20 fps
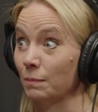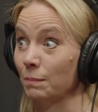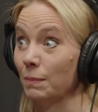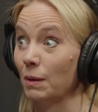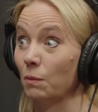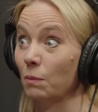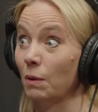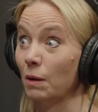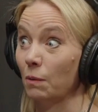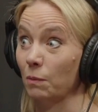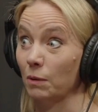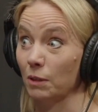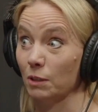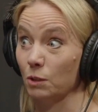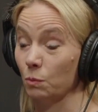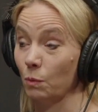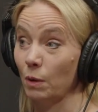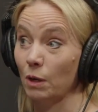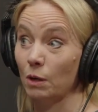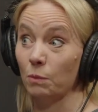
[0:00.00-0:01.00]
But what
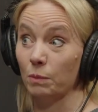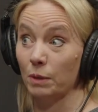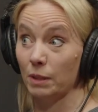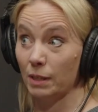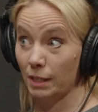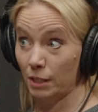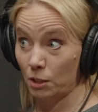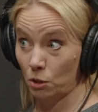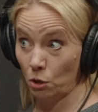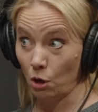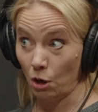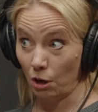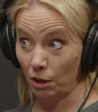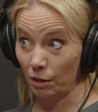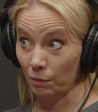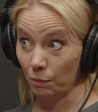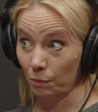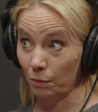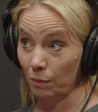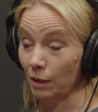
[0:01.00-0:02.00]
works well with
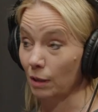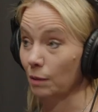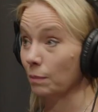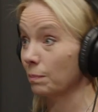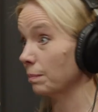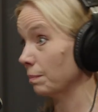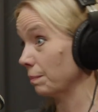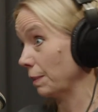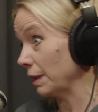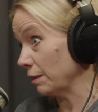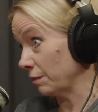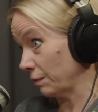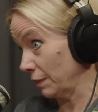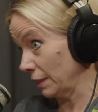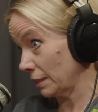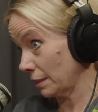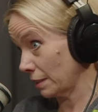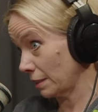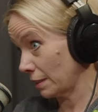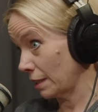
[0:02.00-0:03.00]
HR? Well,
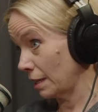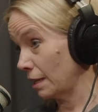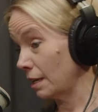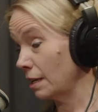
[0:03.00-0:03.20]
benefits.